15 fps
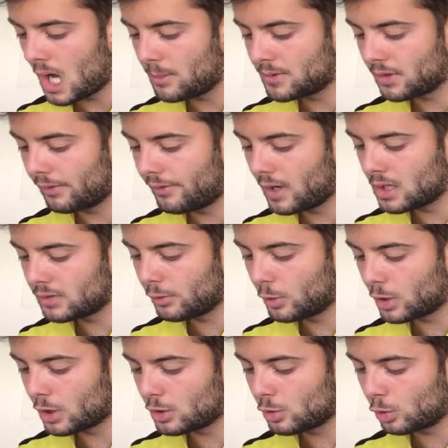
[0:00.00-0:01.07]
So first we're
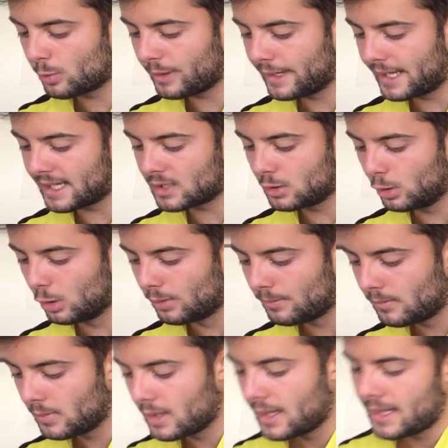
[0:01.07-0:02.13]
going to talk about Hicks' law.
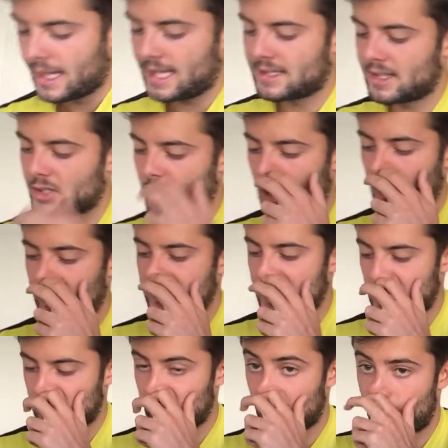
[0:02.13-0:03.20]
It's the time it
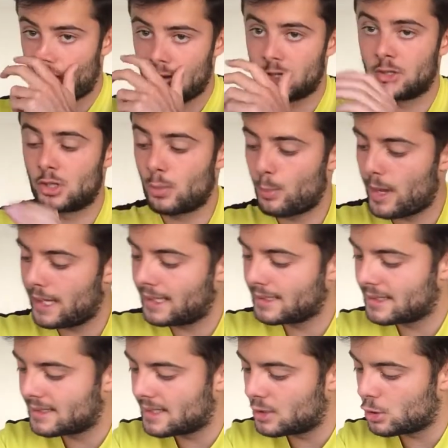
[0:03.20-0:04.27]
takes for a person to make a
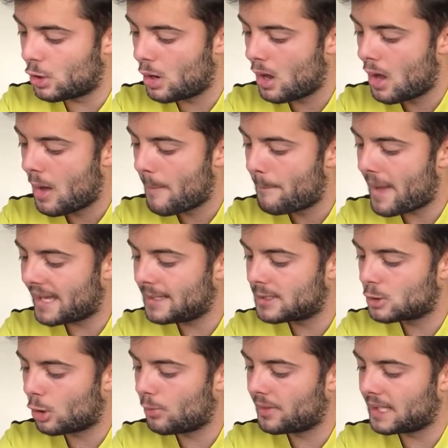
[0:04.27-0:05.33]
decision
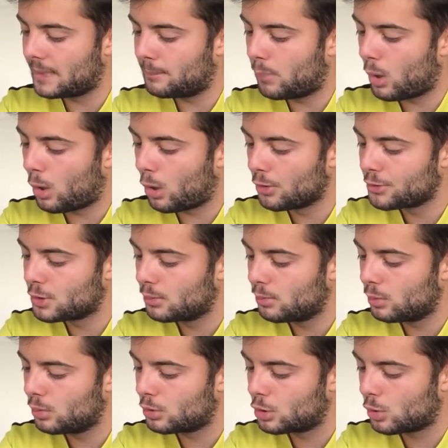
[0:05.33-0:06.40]
based on the
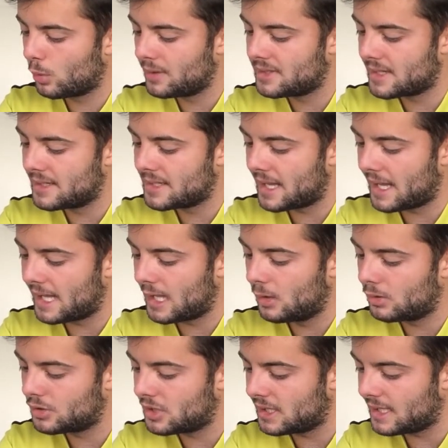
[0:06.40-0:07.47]
possible choices he
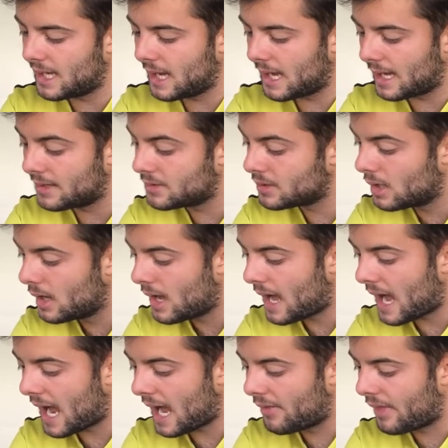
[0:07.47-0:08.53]
or she
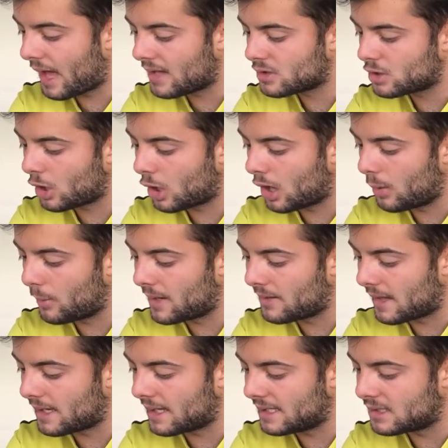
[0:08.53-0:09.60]
has at that time when
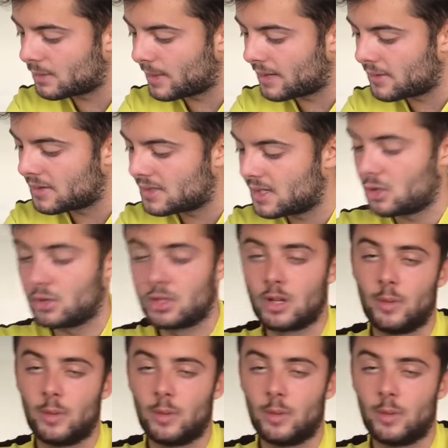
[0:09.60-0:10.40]
they need to make the decision.